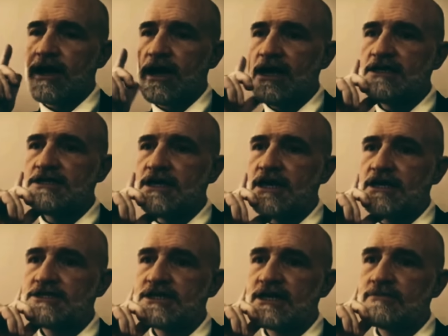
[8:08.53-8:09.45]

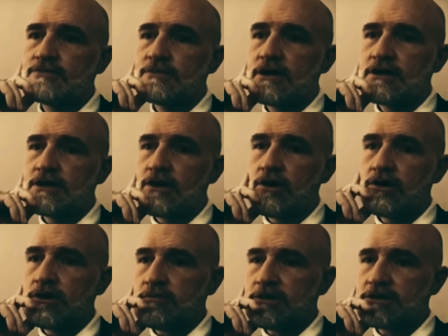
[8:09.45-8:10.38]
anti-hijab
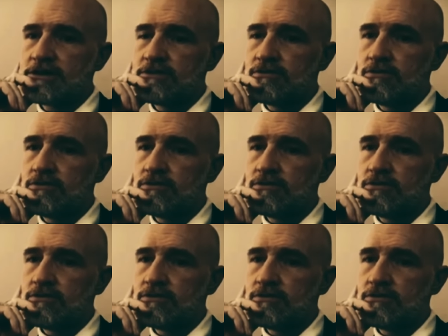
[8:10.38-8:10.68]
arguments,